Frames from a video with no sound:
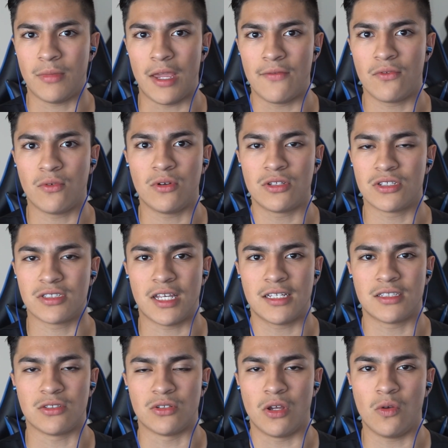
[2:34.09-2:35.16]
Everyone just has
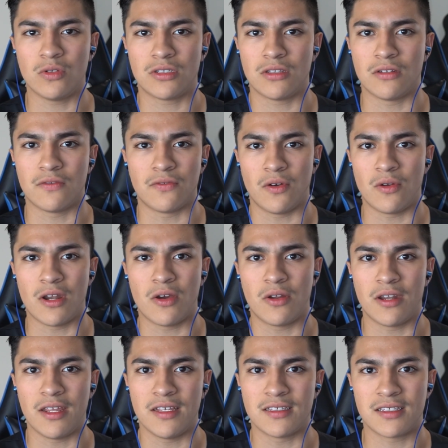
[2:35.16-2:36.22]
their nose in their phone
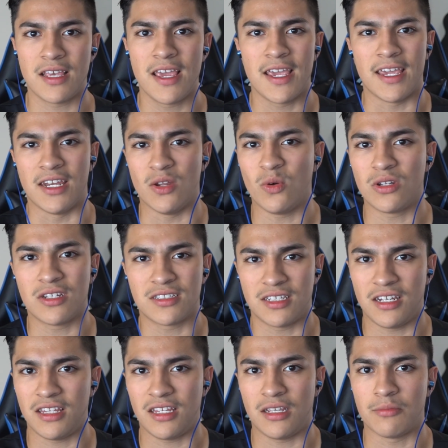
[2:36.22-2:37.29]
nowadays, and no one does
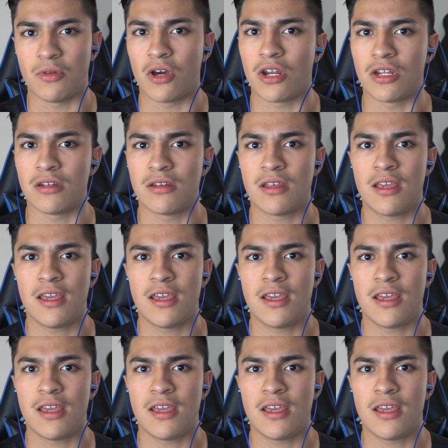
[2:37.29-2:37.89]
anything about it.